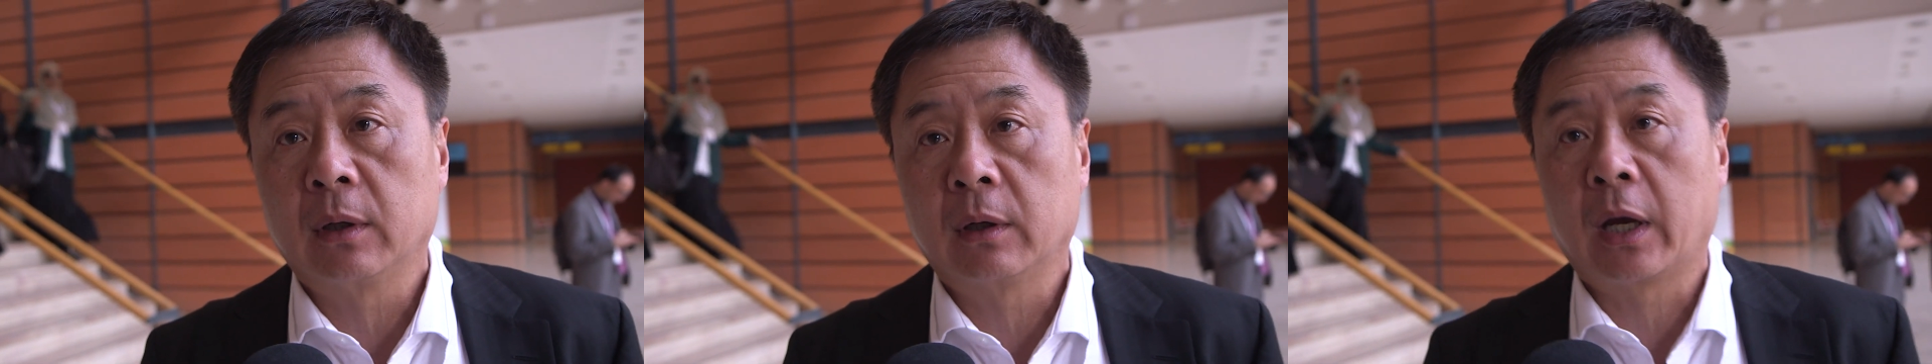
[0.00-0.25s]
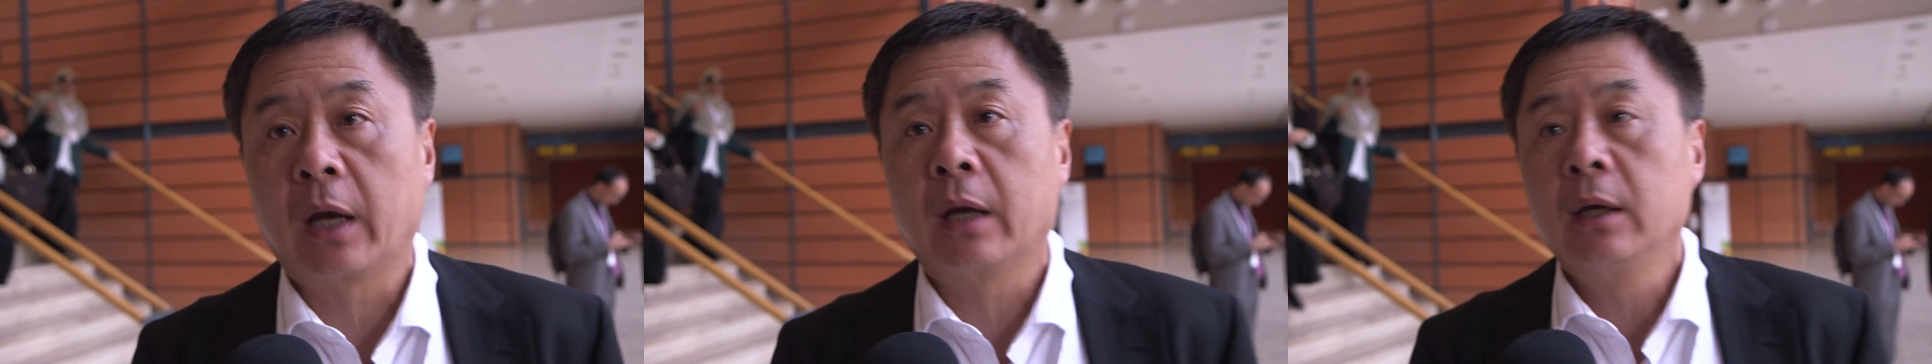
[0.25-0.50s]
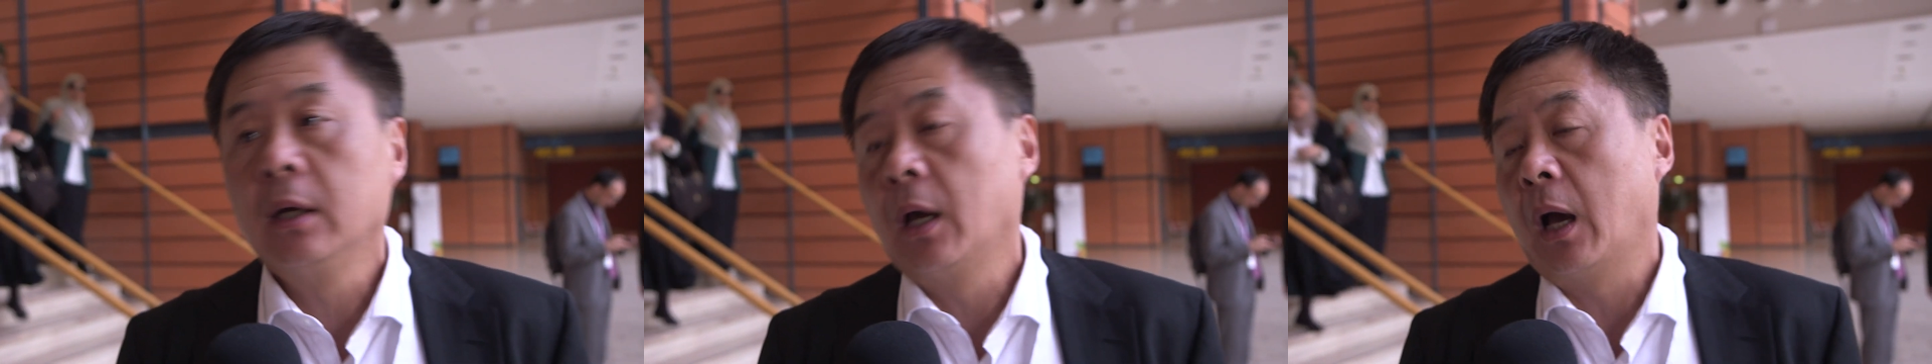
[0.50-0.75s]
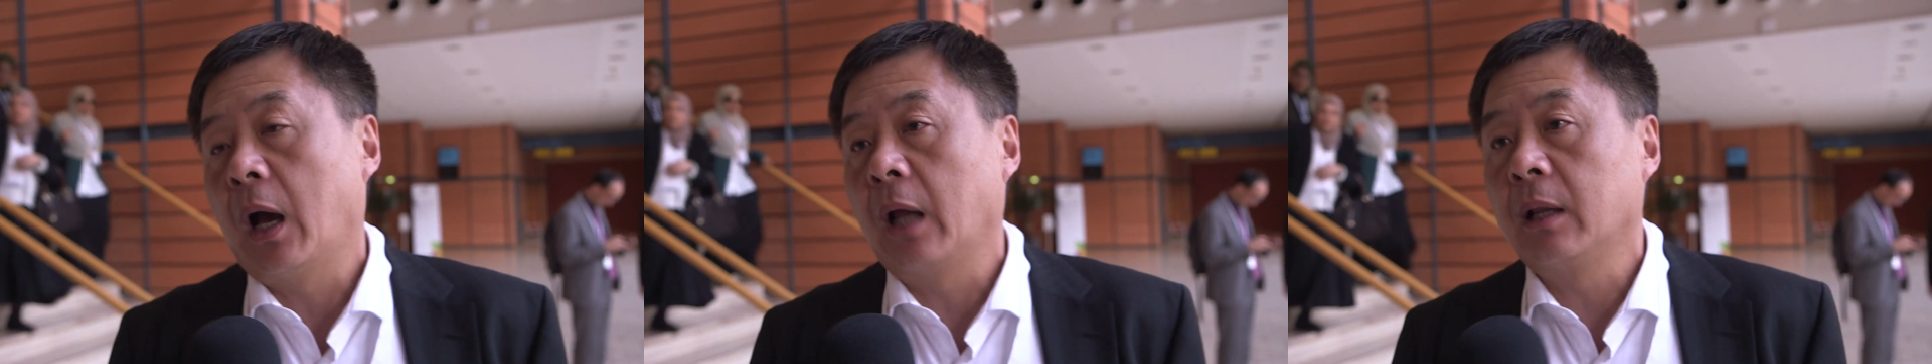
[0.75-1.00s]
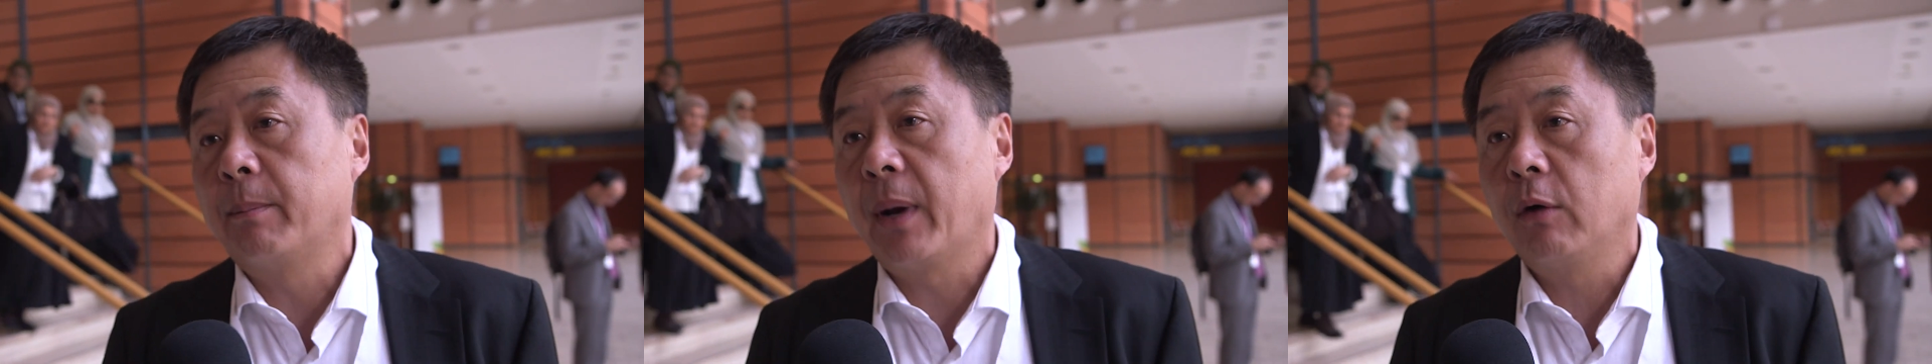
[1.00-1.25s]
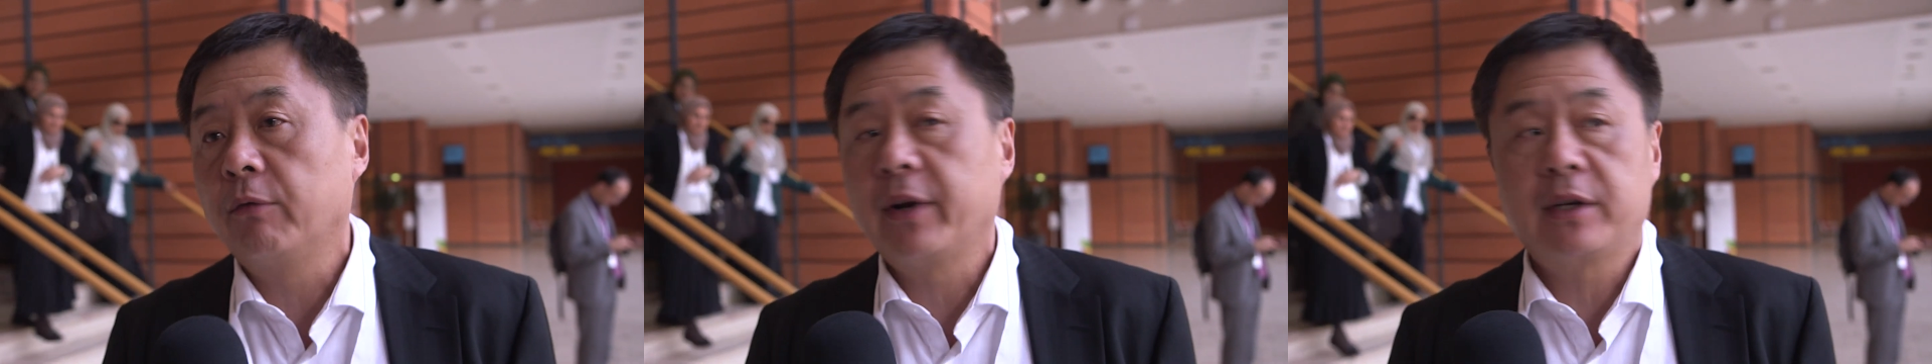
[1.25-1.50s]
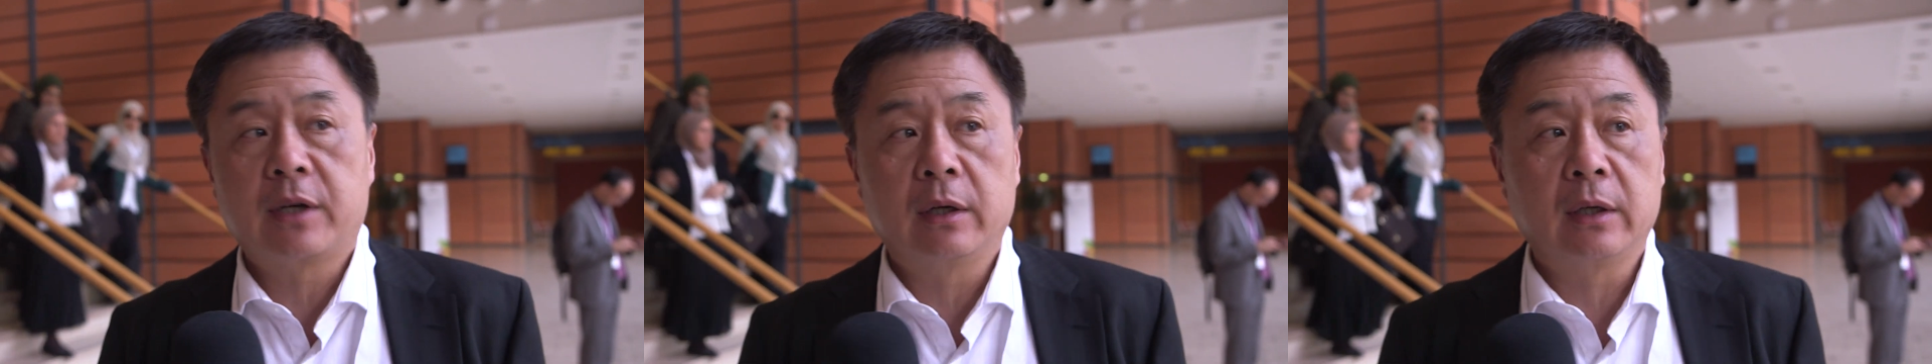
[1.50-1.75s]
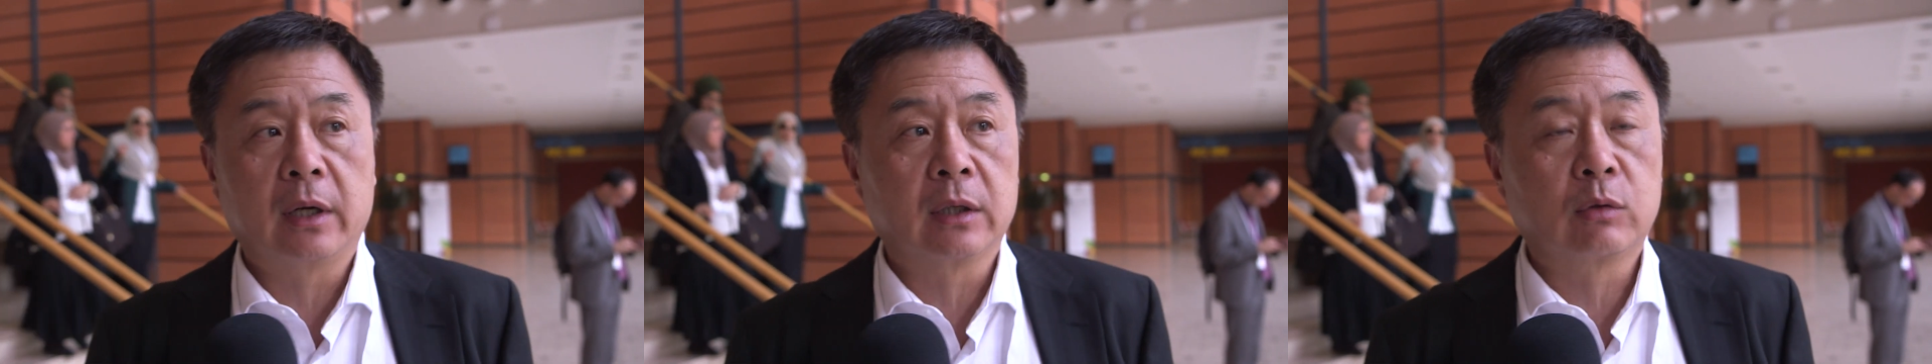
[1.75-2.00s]
Okay, and
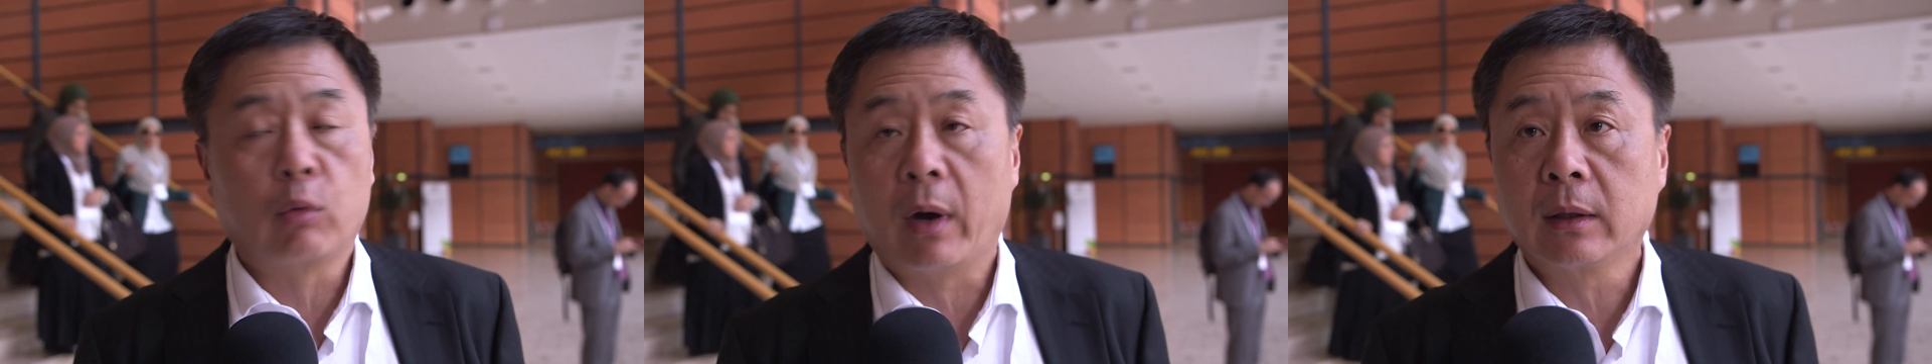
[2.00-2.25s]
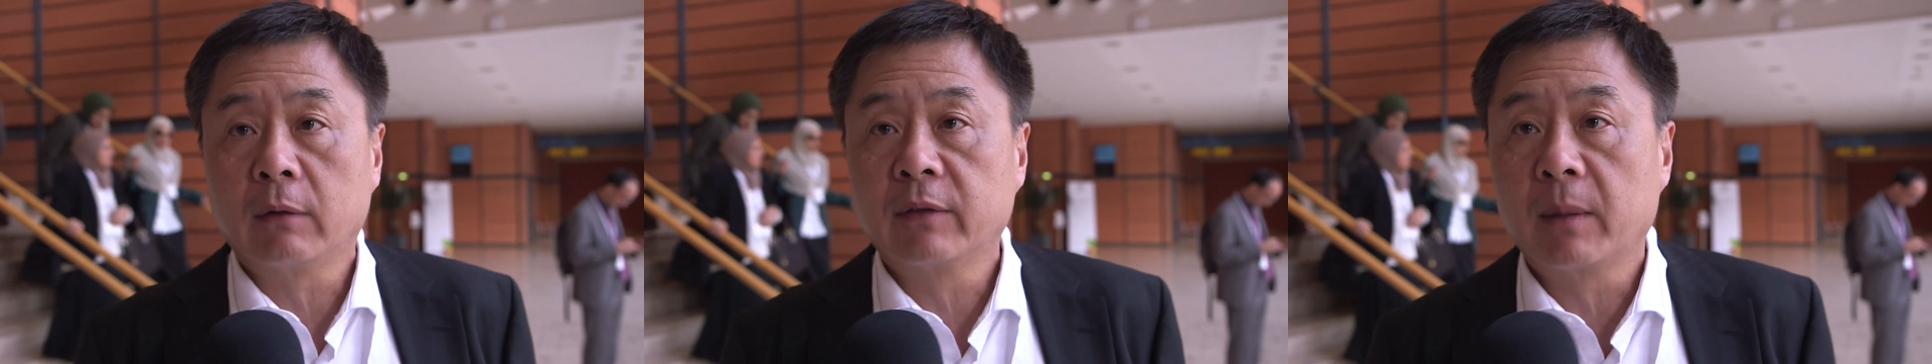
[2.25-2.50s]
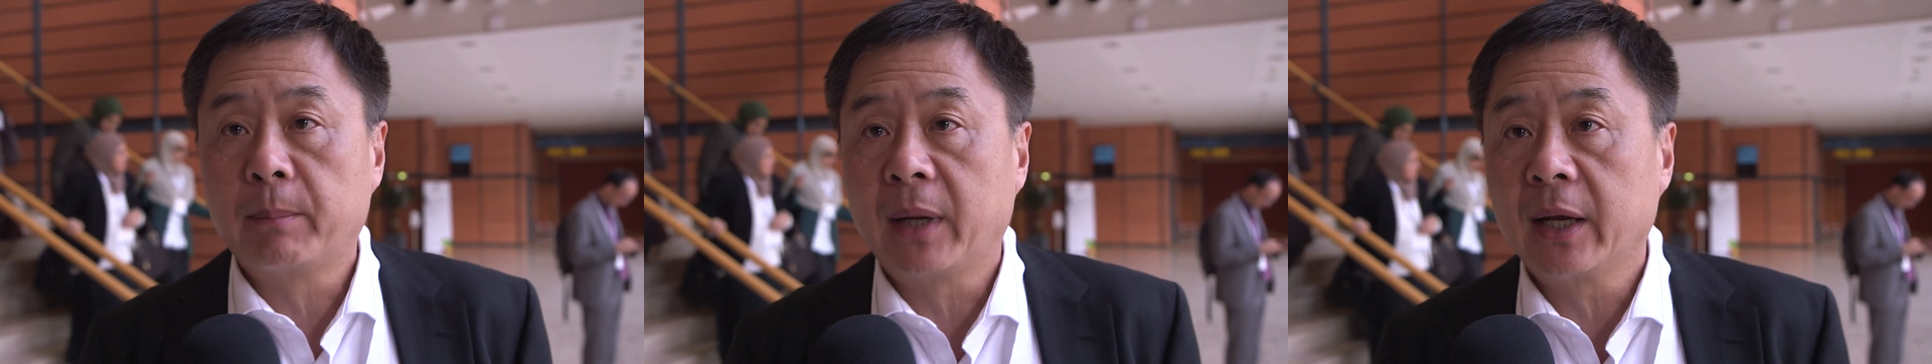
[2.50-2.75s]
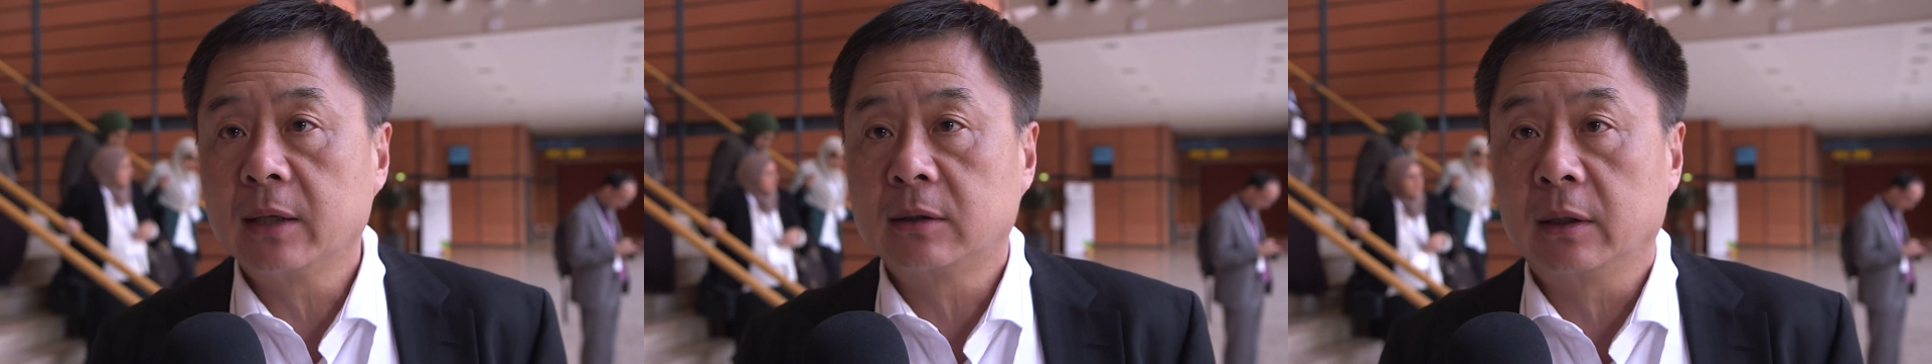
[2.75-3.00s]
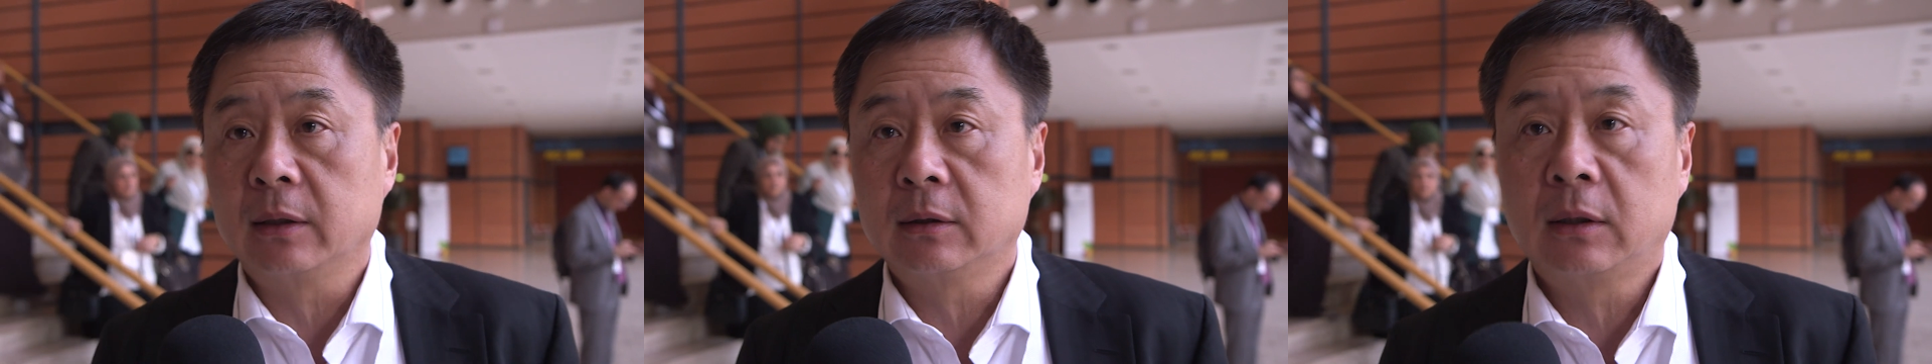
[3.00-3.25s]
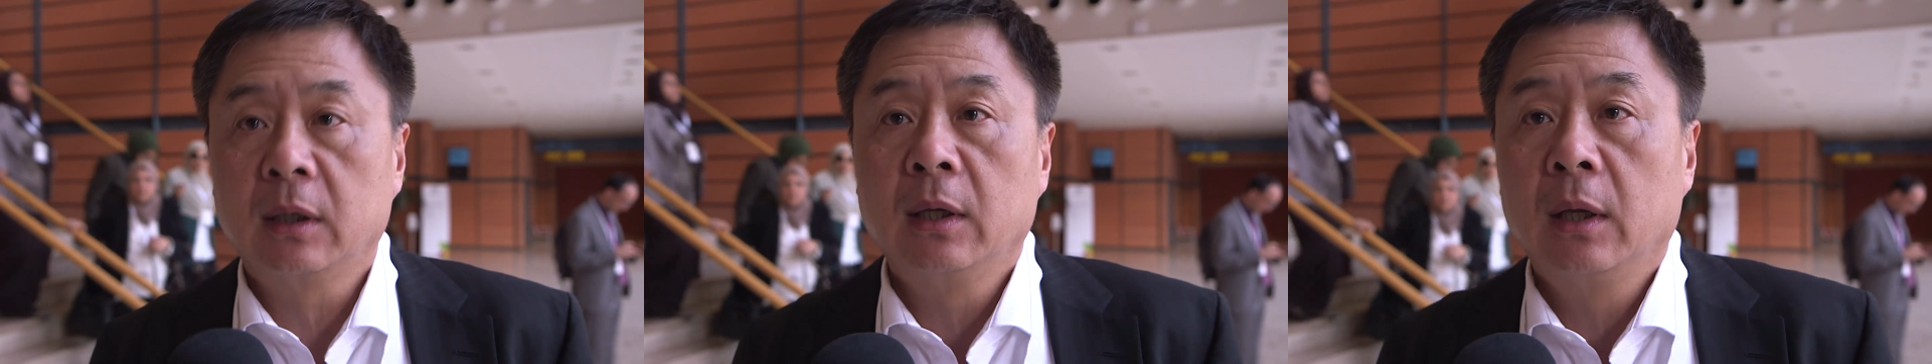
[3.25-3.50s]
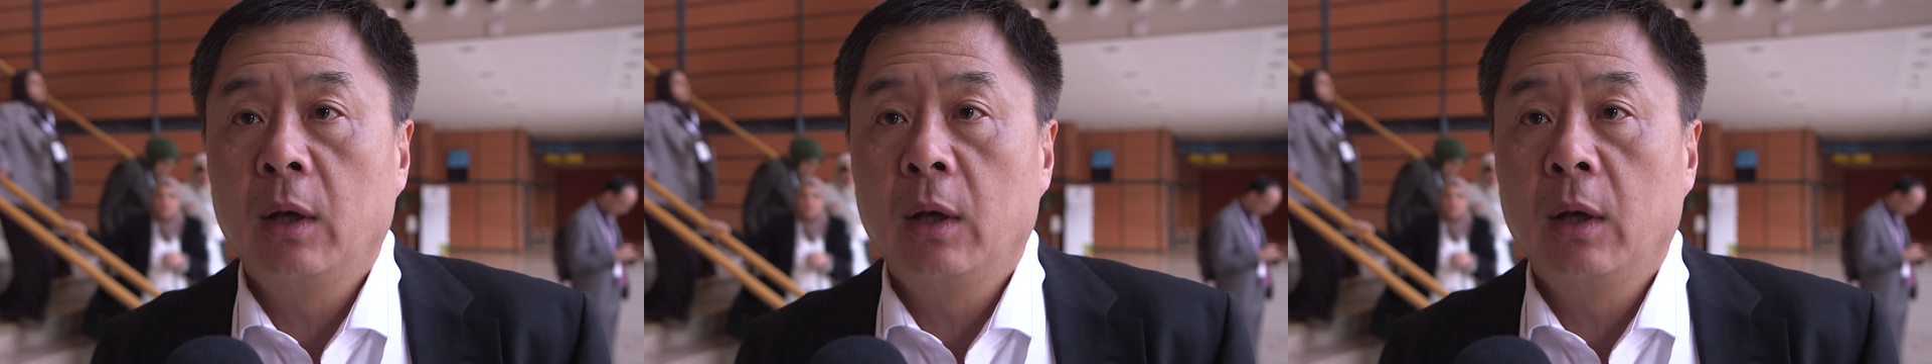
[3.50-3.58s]
BioVision is one of the places